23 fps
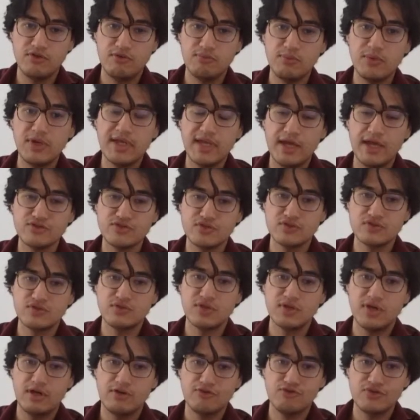implications for
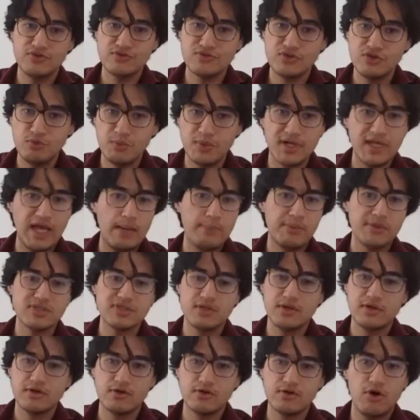the country's human
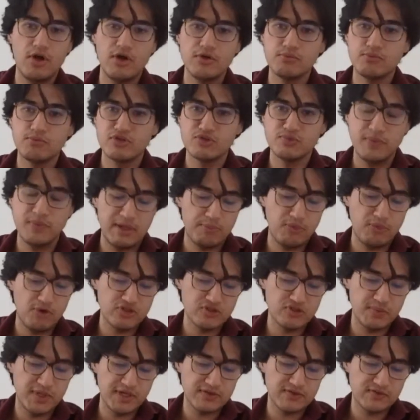capital and growth
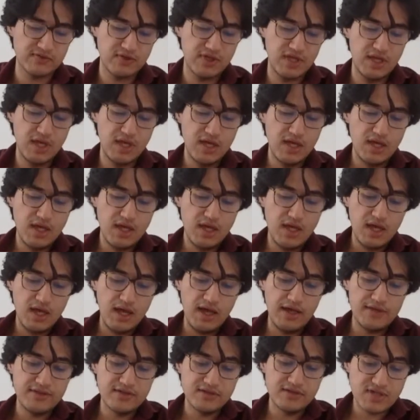prospects.
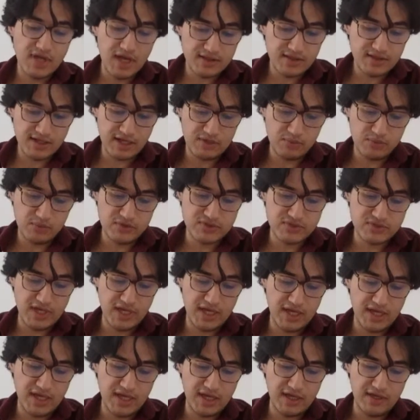And the third thing I will
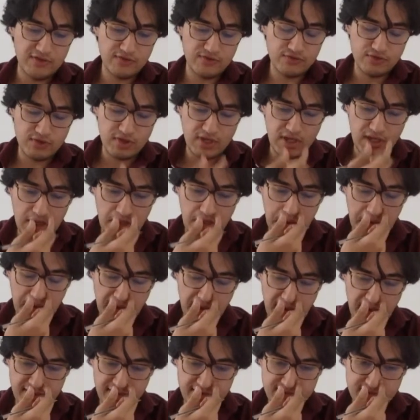say is,
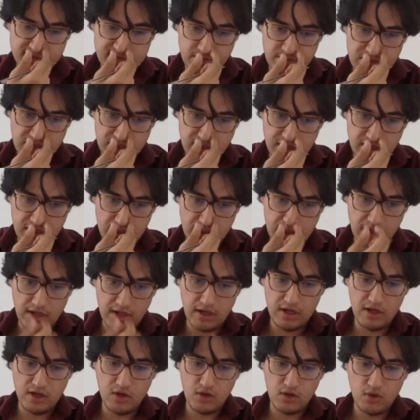and this is something
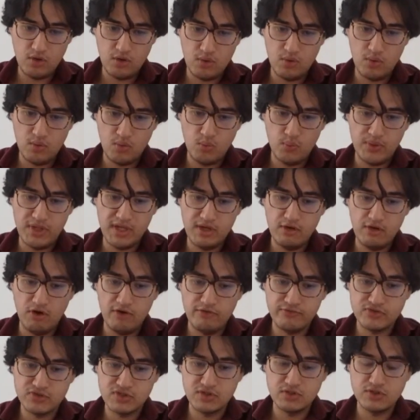we
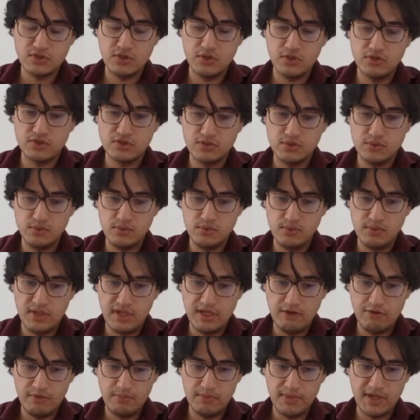often don't do
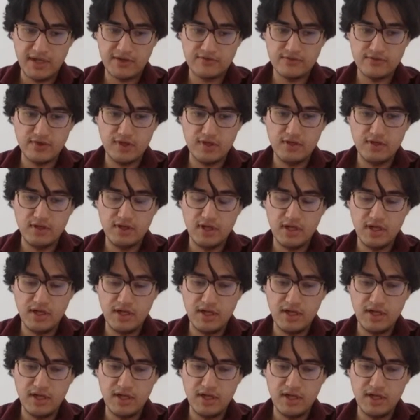here in Pakistan,